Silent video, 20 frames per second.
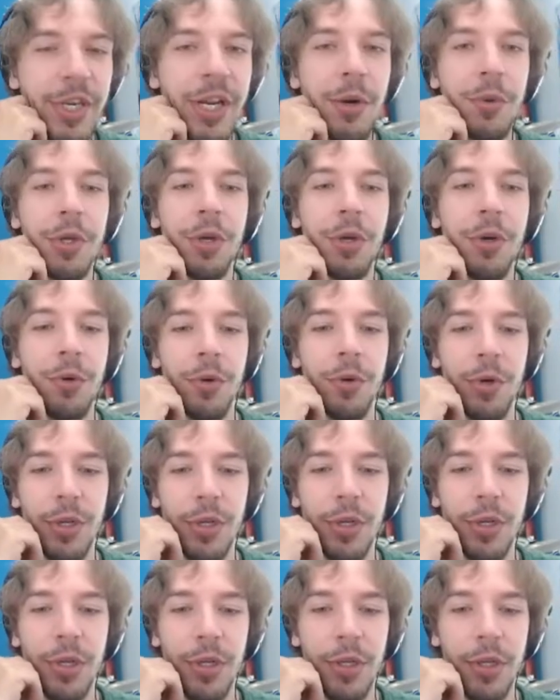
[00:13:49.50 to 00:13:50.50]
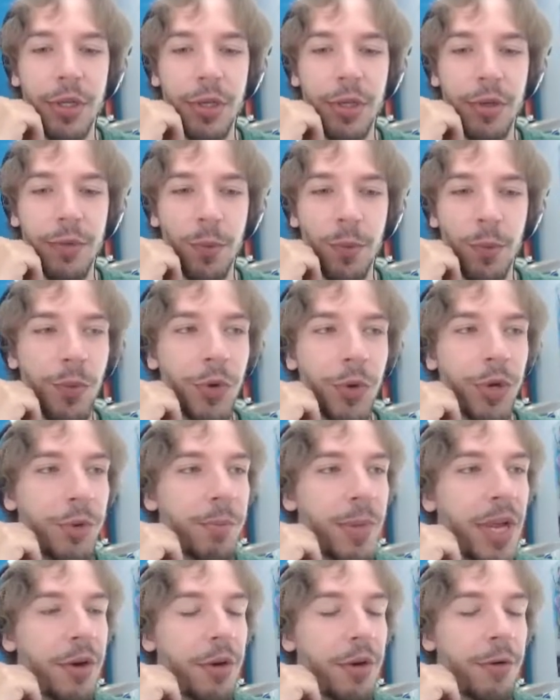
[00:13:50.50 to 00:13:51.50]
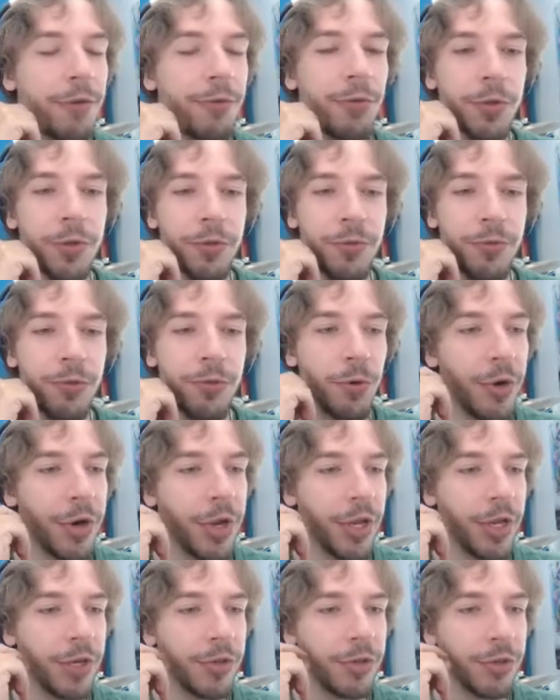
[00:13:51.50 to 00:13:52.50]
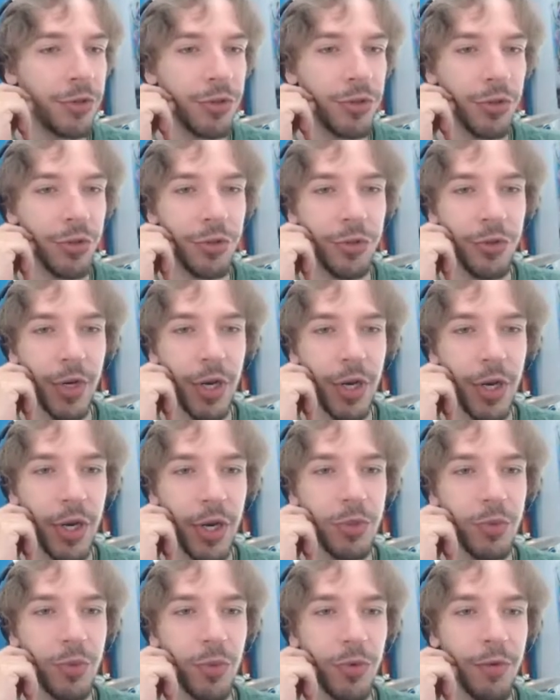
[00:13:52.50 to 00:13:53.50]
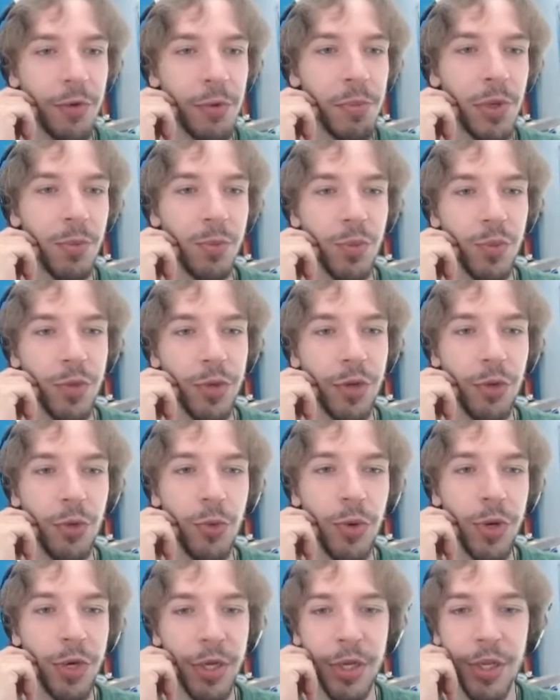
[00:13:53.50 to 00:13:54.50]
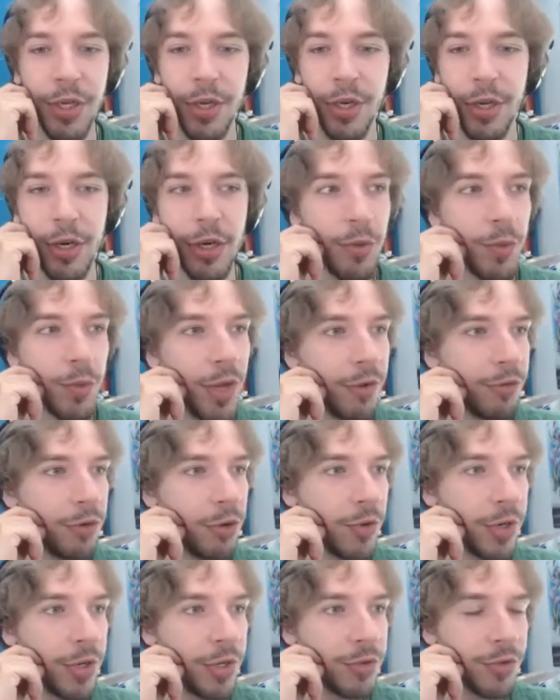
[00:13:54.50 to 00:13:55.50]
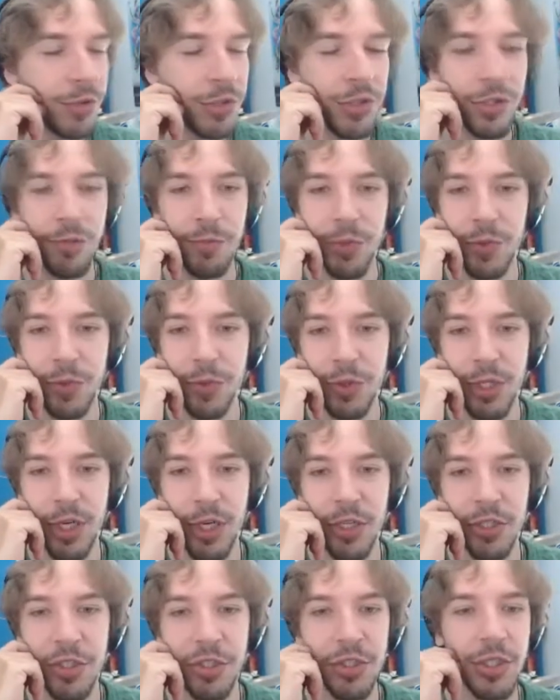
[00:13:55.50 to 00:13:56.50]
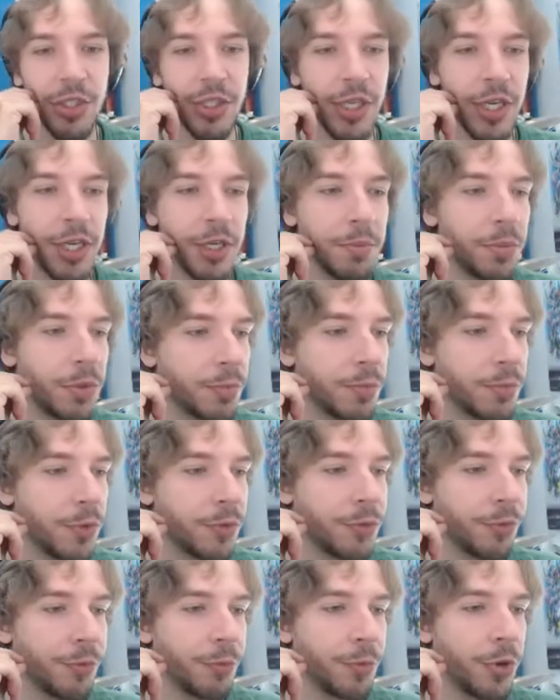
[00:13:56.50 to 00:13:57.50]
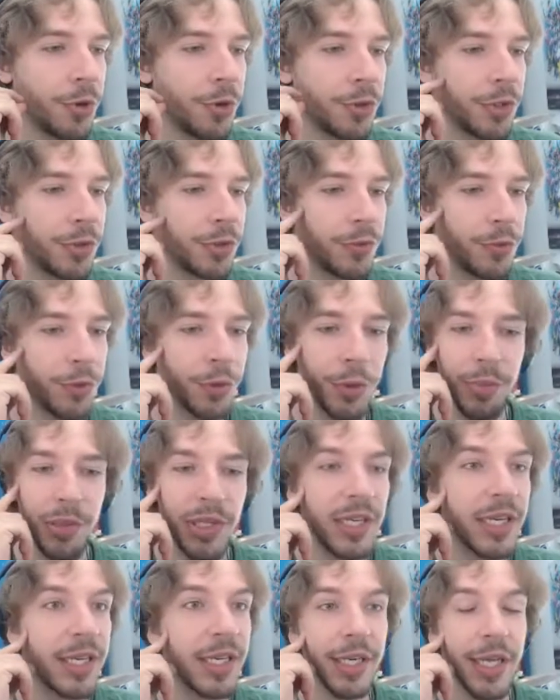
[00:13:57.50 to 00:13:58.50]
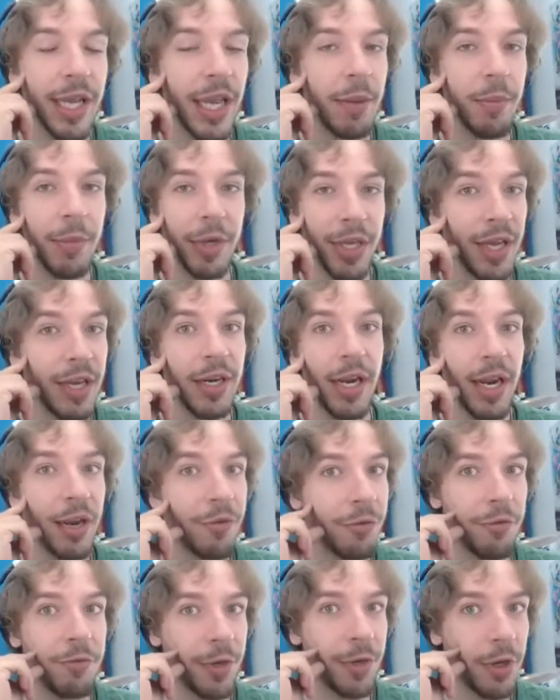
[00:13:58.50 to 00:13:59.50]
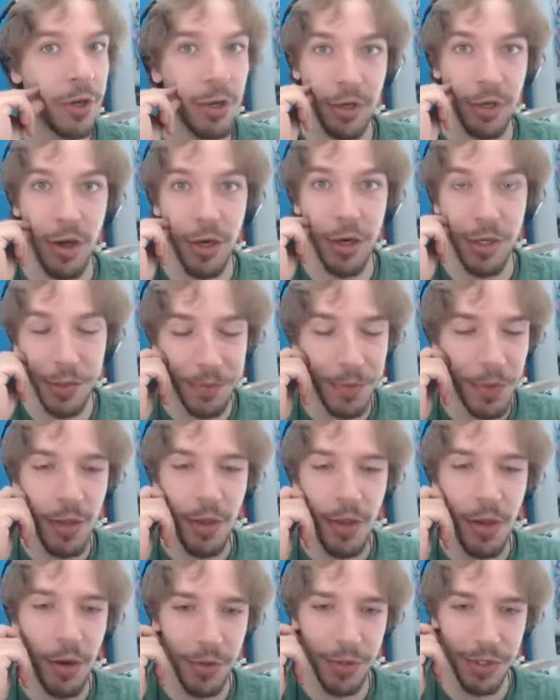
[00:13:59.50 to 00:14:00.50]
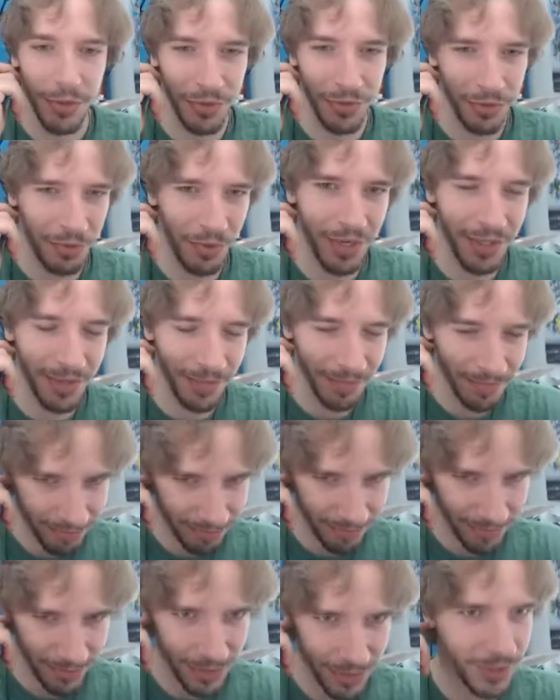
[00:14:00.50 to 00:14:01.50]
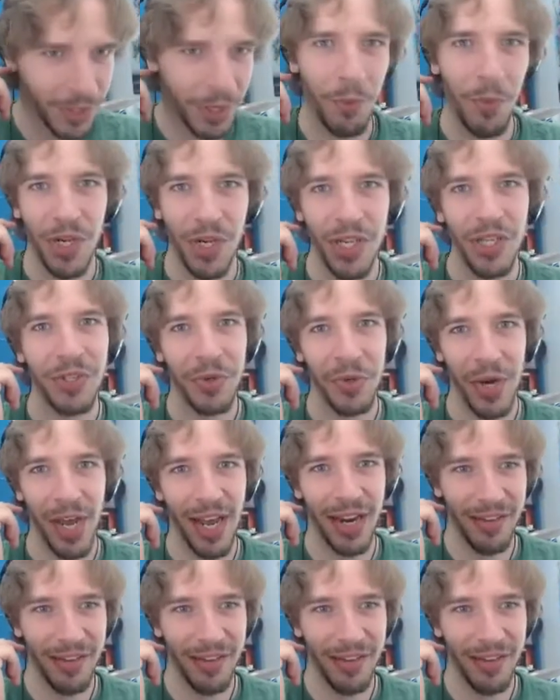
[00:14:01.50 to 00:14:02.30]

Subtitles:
go. We've made our first foray into surgery, and it wasn't without bumps. We got Quinn in here, we have no extra achievements or challenges yet, but most of them are just for completing the game and getting everything unlocked, which is great, because I will do that.